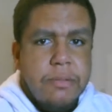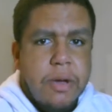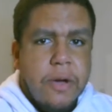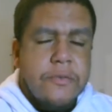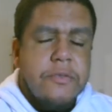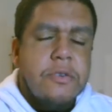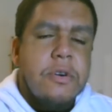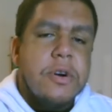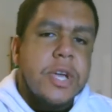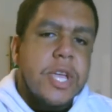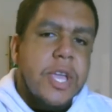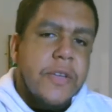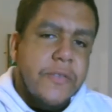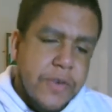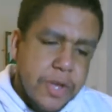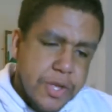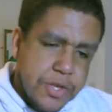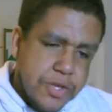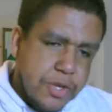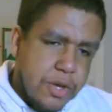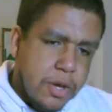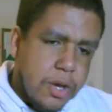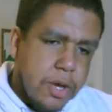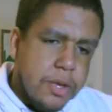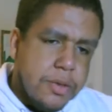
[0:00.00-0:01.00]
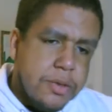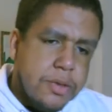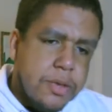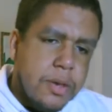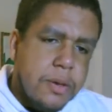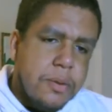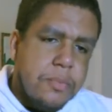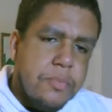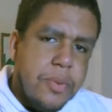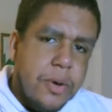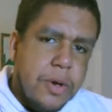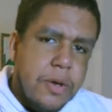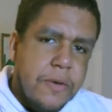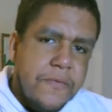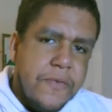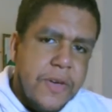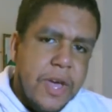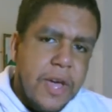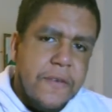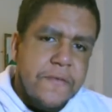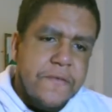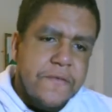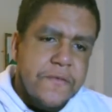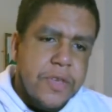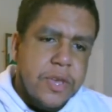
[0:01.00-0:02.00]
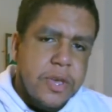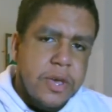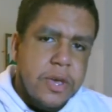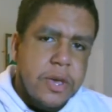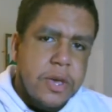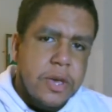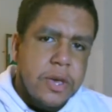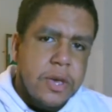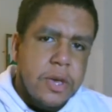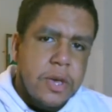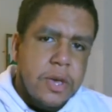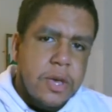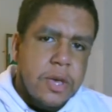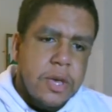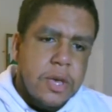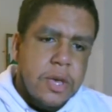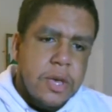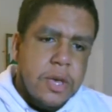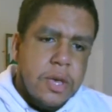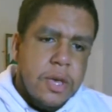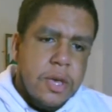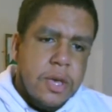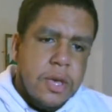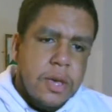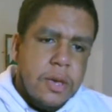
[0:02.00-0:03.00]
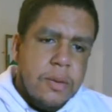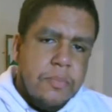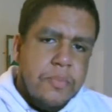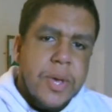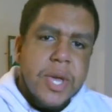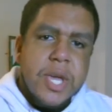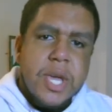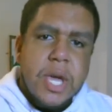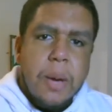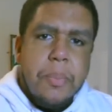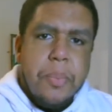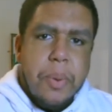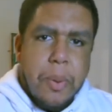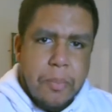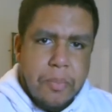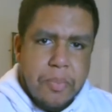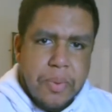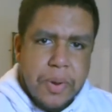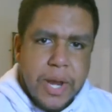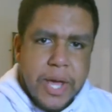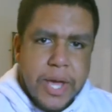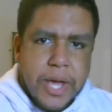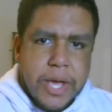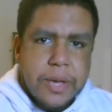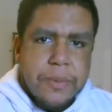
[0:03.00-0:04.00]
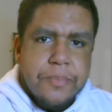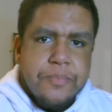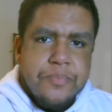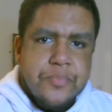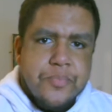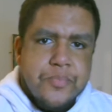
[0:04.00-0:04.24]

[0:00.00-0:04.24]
I've got to give it a tie. They both have their pick up and play.